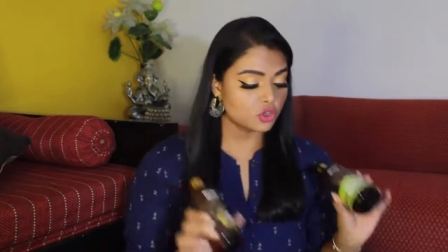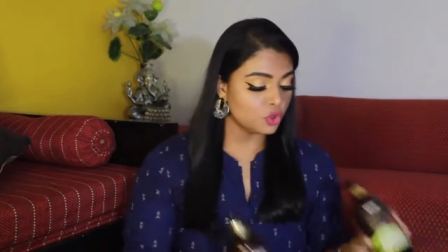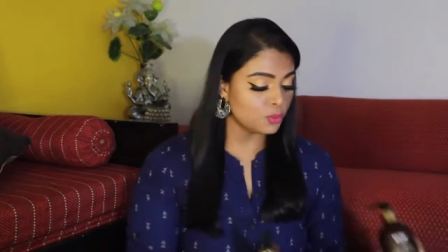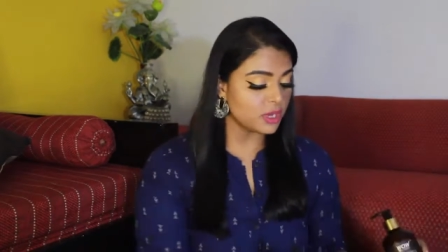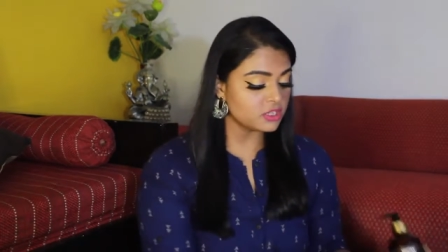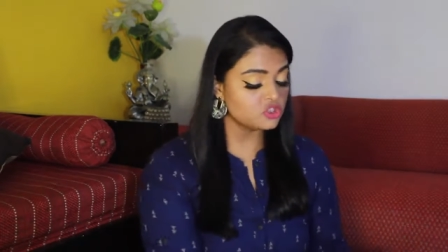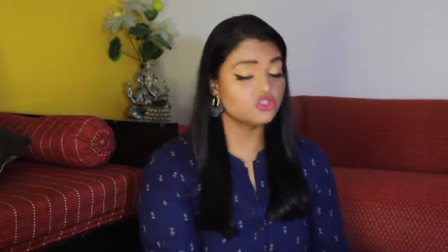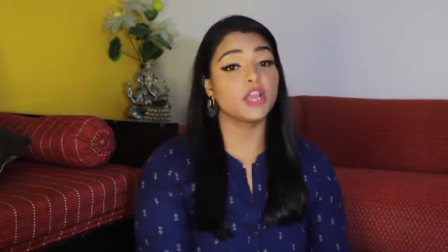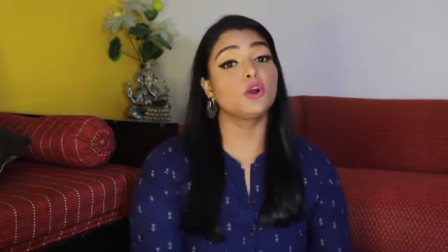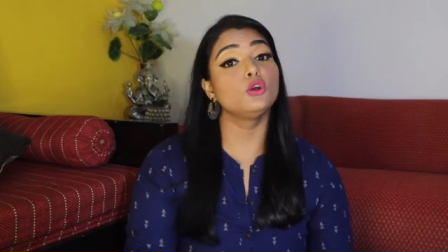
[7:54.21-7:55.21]
so you must
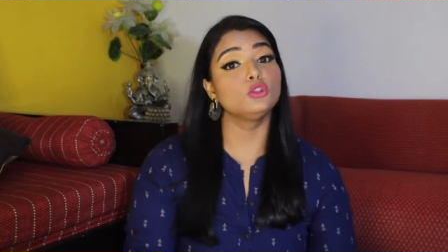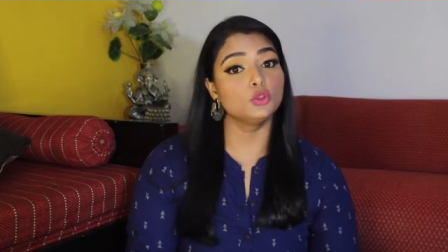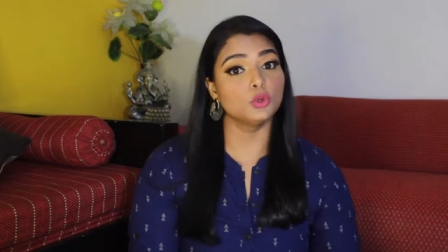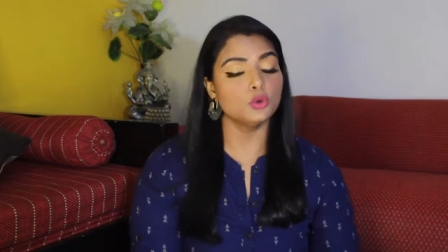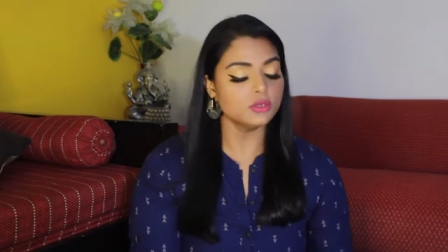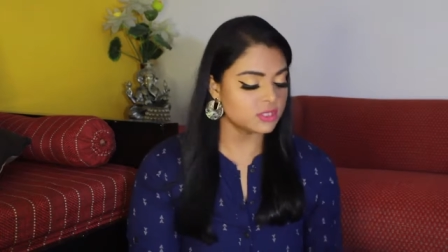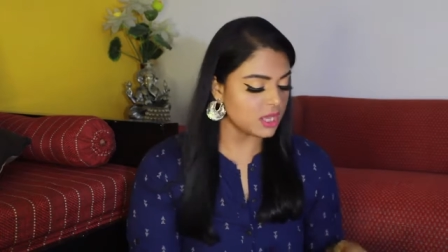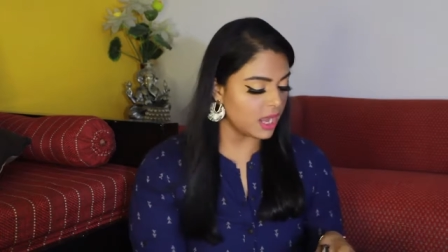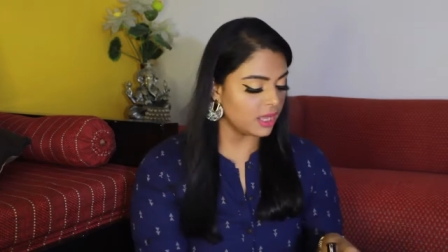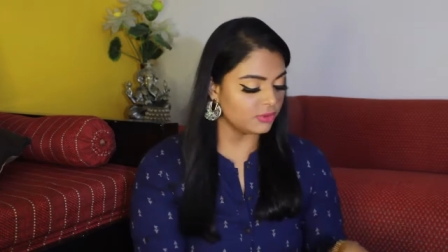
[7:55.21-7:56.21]
check on those
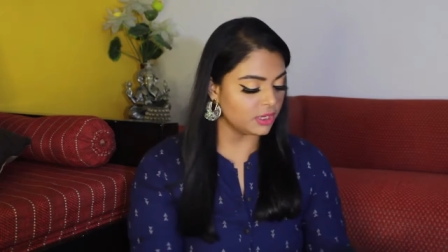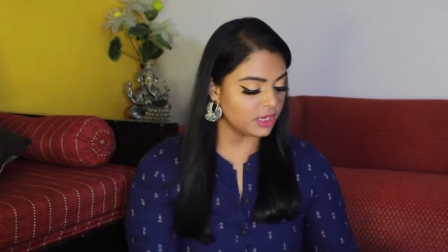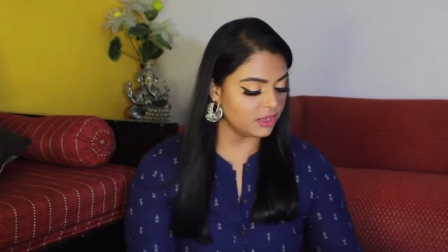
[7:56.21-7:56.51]
i will